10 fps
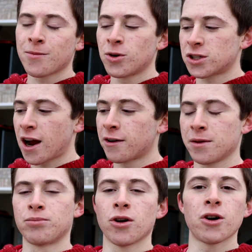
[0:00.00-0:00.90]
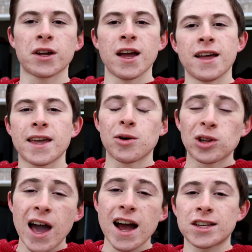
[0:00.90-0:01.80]
them, which I already broke, they will
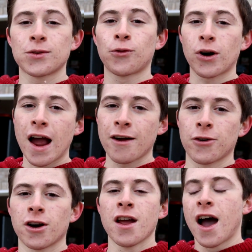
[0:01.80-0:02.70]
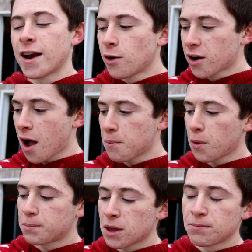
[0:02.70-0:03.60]
last forever. I know a couple
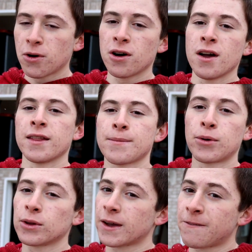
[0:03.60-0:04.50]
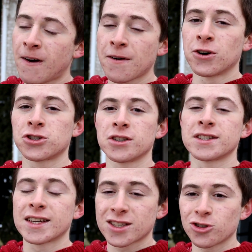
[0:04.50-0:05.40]
of people, they put like 500,
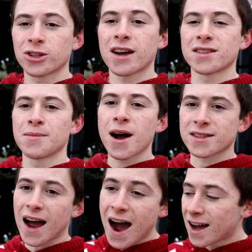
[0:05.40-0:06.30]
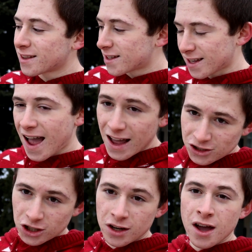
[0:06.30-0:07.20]
600,000 miles on this
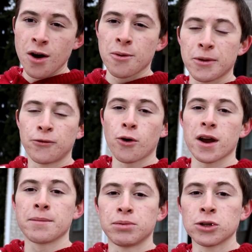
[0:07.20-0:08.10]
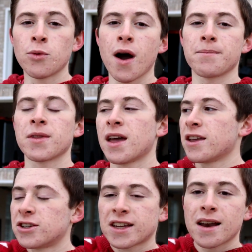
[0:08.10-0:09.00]
engine before it blew up.
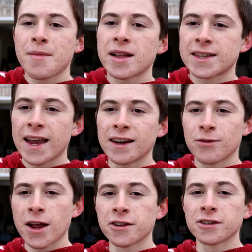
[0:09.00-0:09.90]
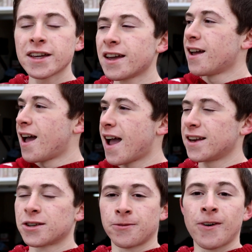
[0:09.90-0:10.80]
You just gotta maintain it regularly
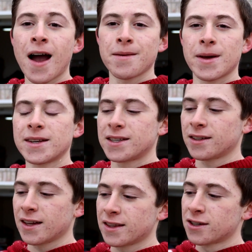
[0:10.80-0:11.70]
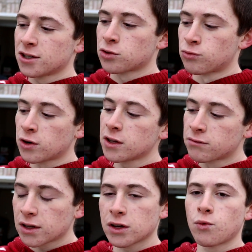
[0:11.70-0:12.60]
and you're fine basically. They're just
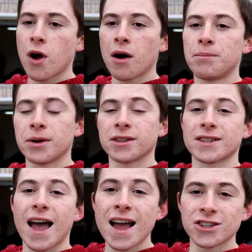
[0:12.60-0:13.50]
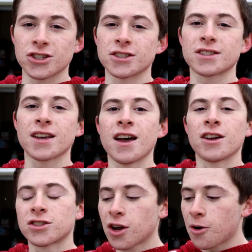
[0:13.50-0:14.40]
really well built engines.
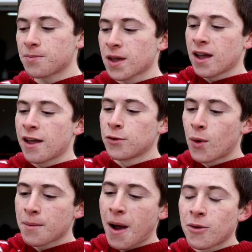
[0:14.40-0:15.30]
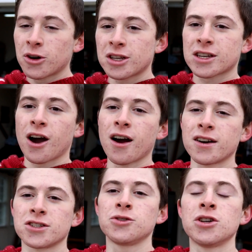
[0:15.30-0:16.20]
So if you wanna buy one of these
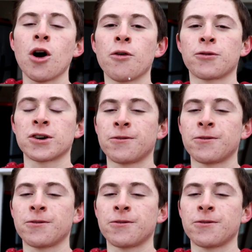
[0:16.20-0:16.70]
cars, you know for a